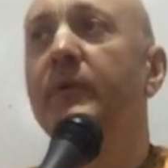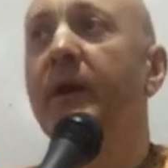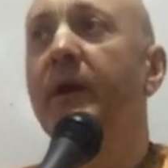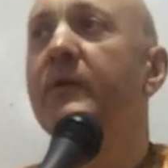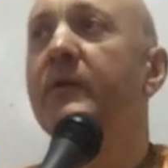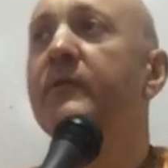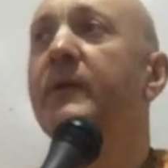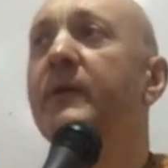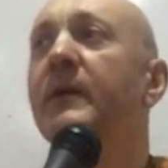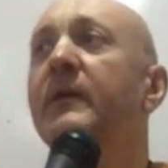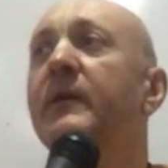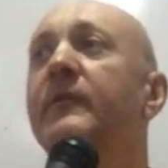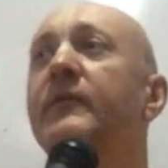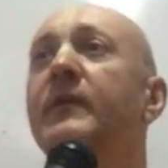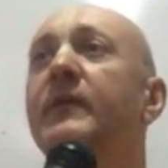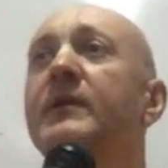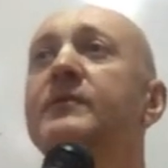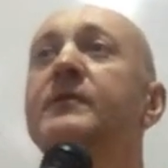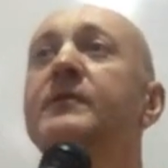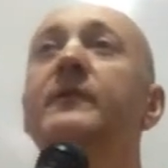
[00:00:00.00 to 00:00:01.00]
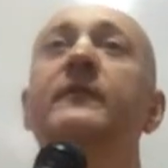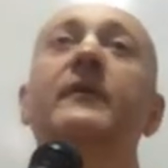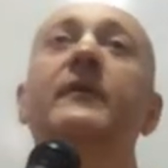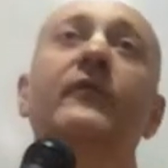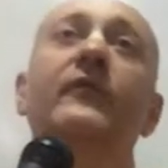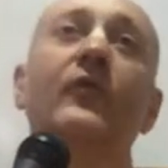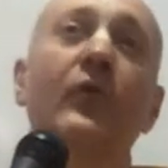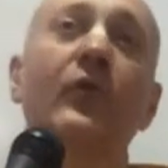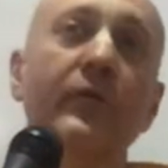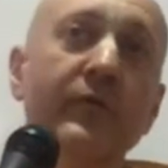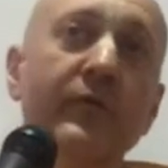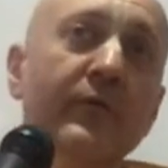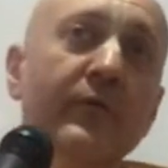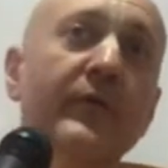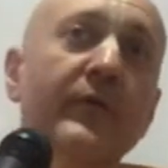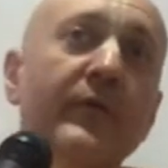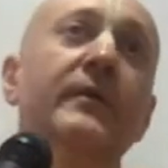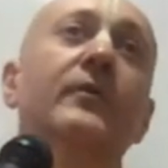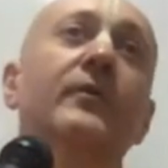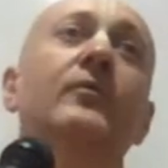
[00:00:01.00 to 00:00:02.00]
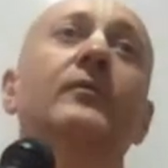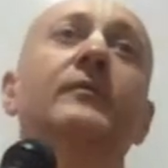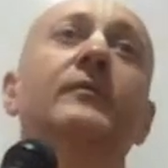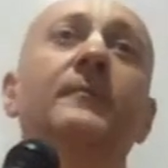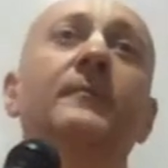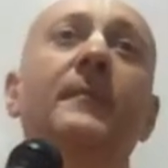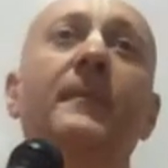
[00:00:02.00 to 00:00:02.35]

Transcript: gain realizations. That's also very good.